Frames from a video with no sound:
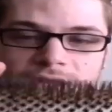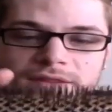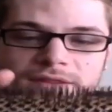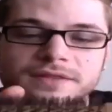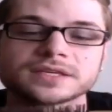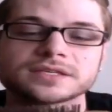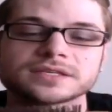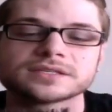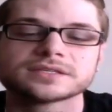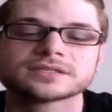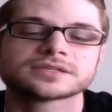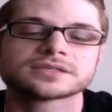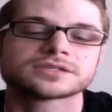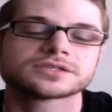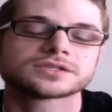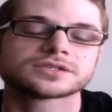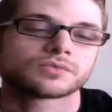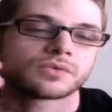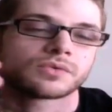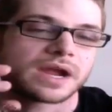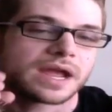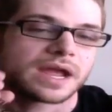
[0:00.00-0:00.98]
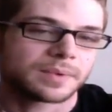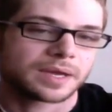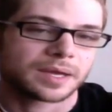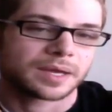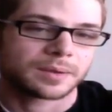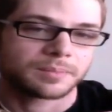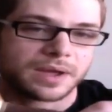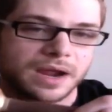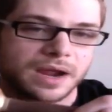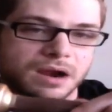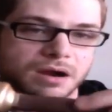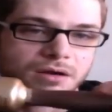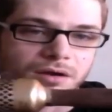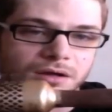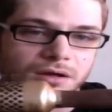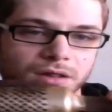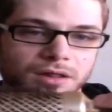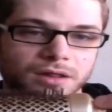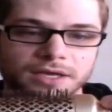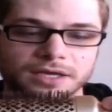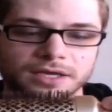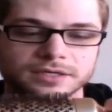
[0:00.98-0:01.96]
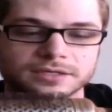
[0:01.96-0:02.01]
This is a ceramic
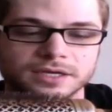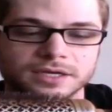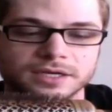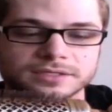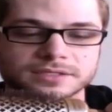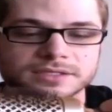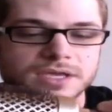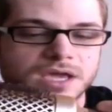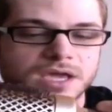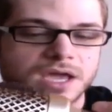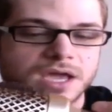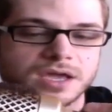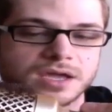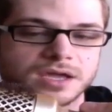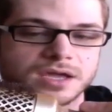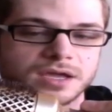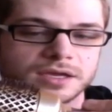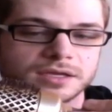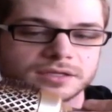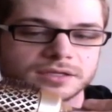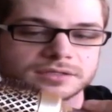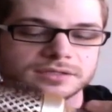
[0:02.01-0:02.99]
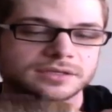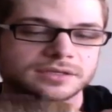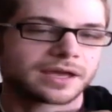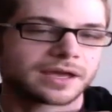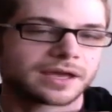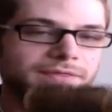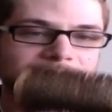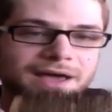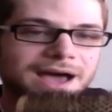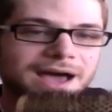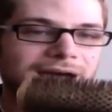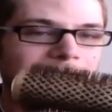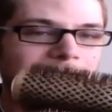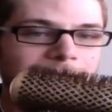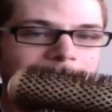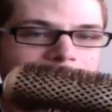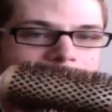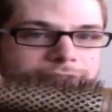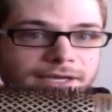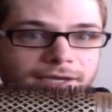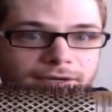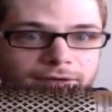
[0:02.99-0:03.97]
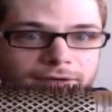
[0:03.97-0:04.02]
barrel. It does say it's got the ion
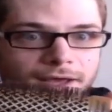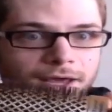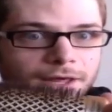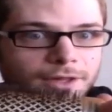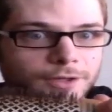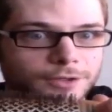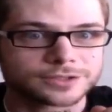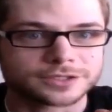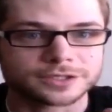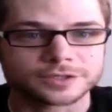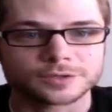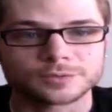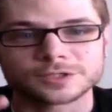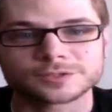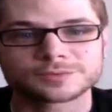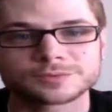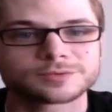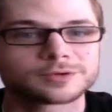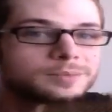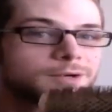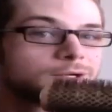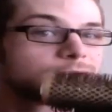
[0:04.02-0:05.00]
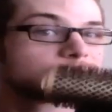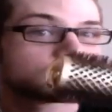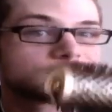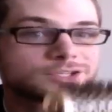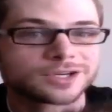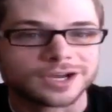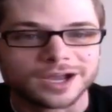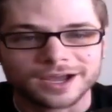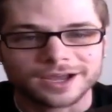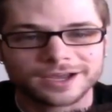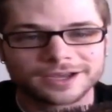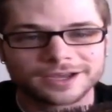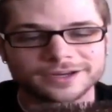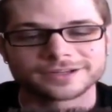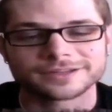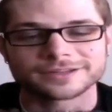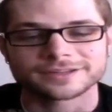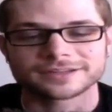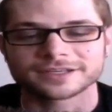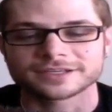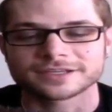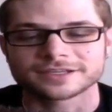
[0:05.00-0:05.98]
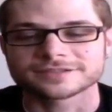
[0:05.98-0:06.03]
technology, which promotes shine
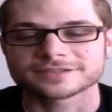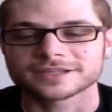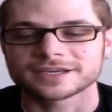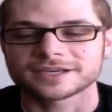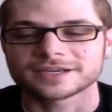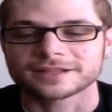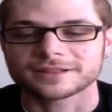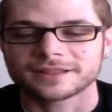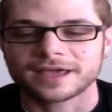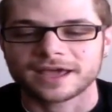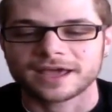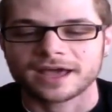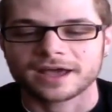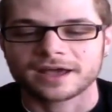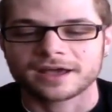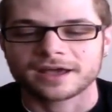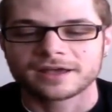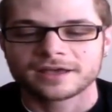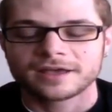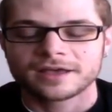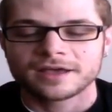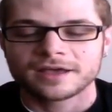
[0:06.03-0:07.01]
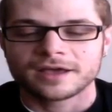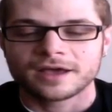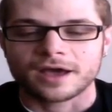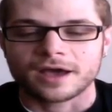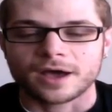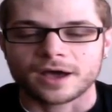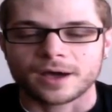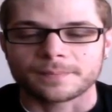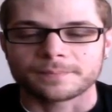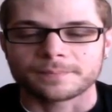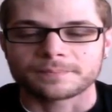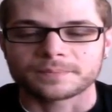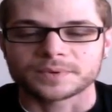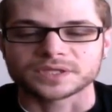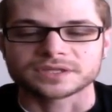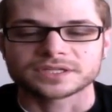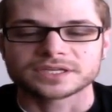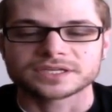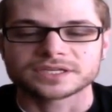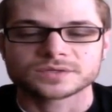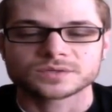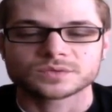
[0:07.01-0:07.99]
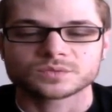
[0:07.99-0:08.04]
and things like that. But
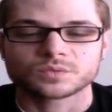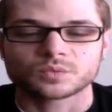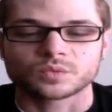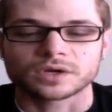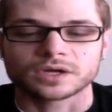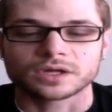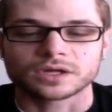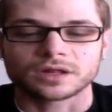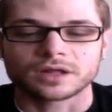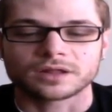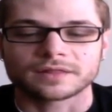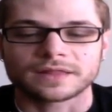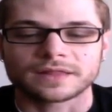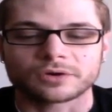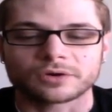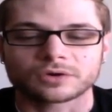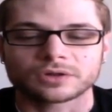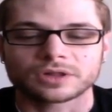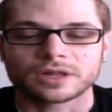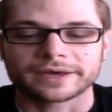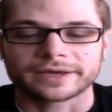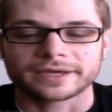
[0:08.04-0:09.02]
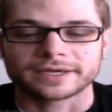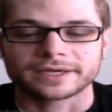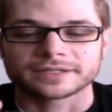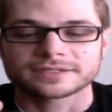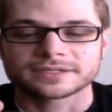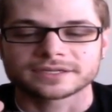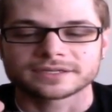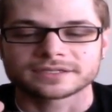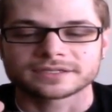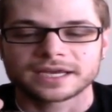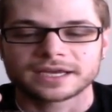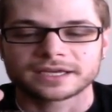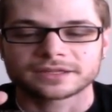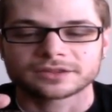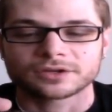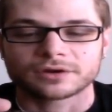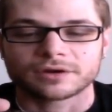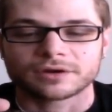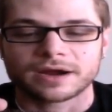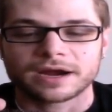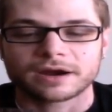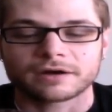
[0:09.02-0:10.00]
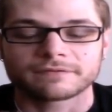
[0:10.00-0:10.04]
this will allow clients to take
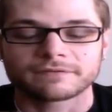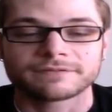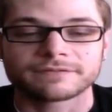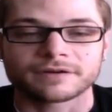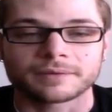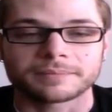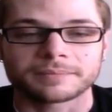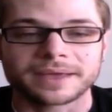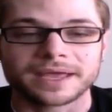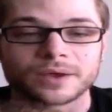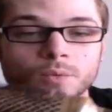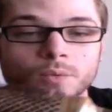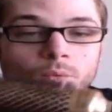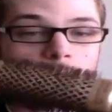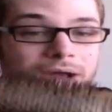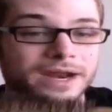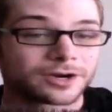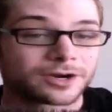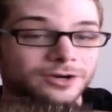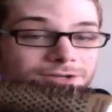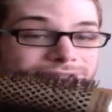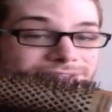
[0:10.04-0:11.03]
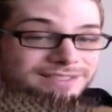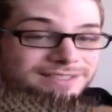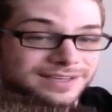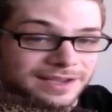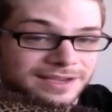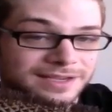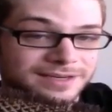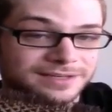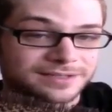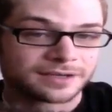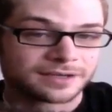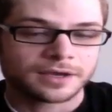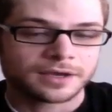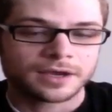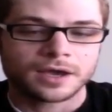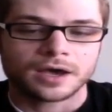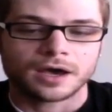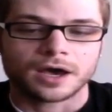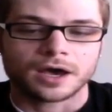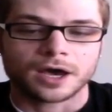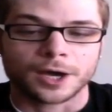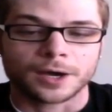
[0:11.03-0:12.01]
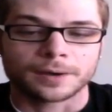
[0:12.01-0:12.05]
their hair from a wetter state
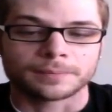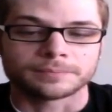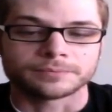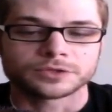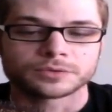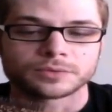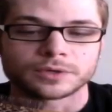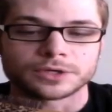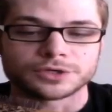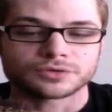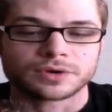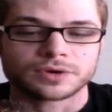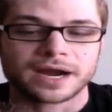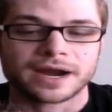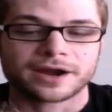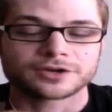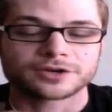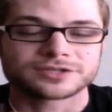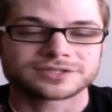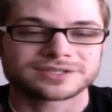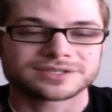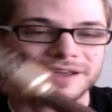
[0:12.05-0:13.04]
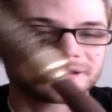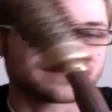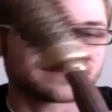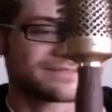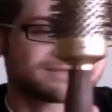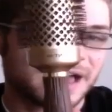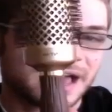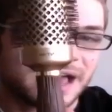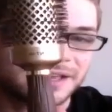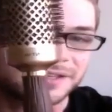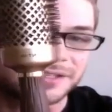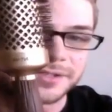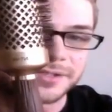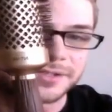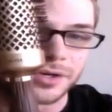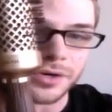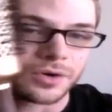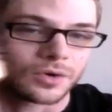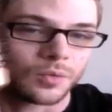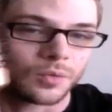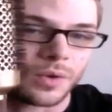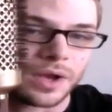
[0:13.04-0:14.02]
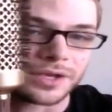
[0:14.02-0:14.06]
to a drier state
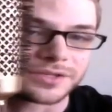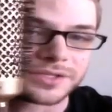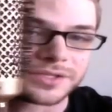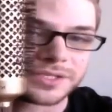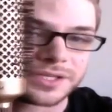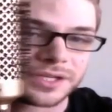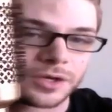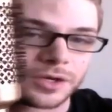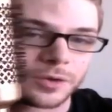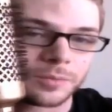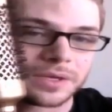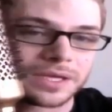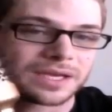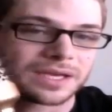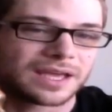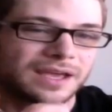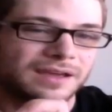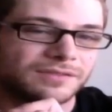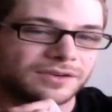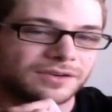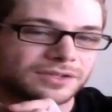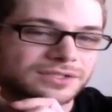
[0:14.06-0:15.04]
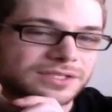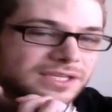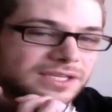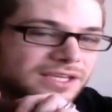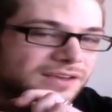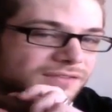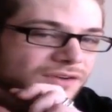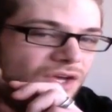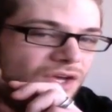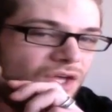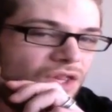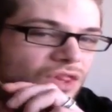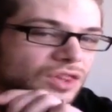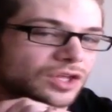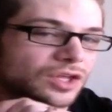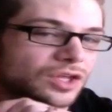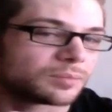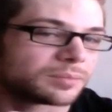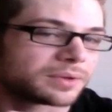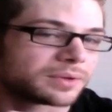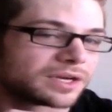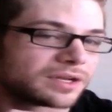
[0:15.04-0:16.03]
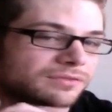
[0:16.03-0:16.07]
faster while still being able to give it a little
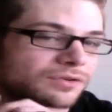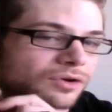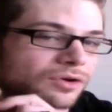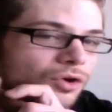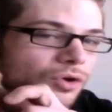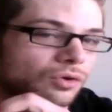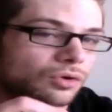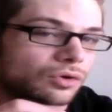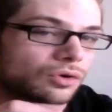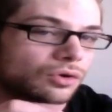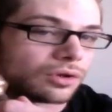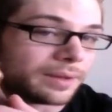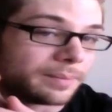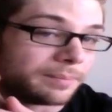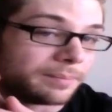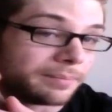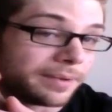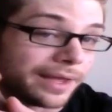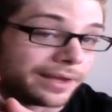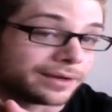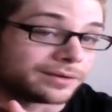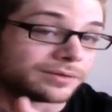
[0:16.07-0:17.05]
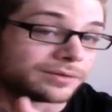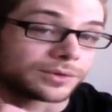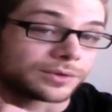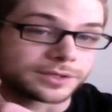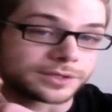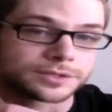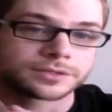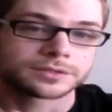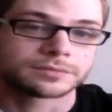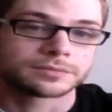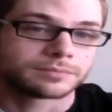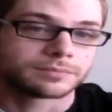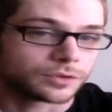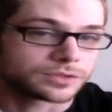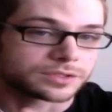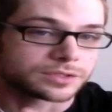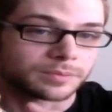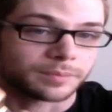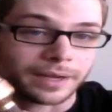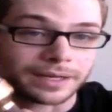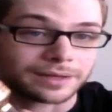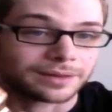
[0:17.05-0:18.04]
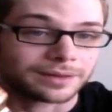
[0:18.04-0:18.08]
bit of curl and bend, which most
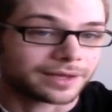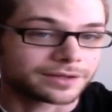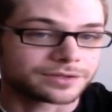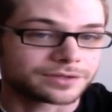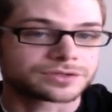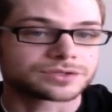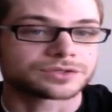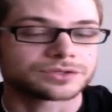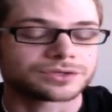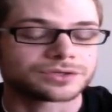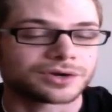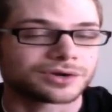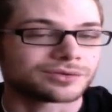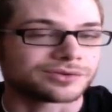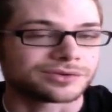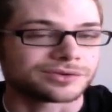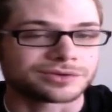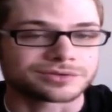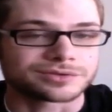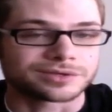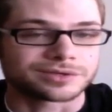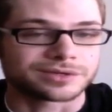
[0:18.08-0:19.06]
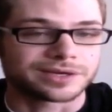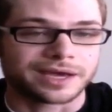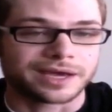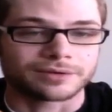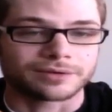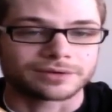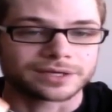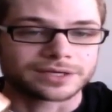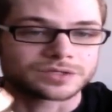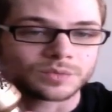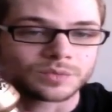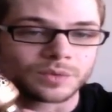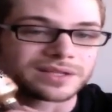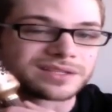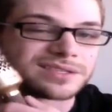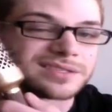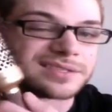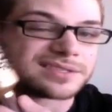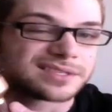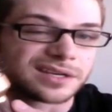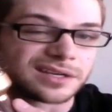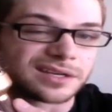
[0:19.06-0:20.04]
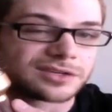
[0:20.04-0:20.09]
of my clients don't usually nowadays want
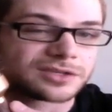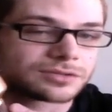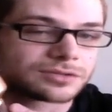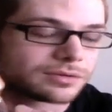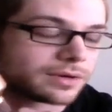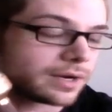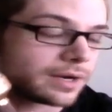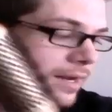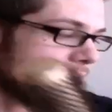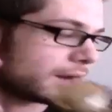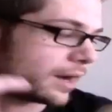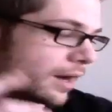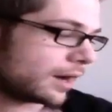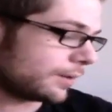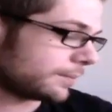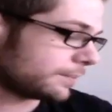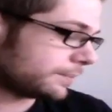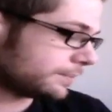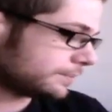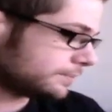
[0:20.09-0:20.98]
stick straight hair.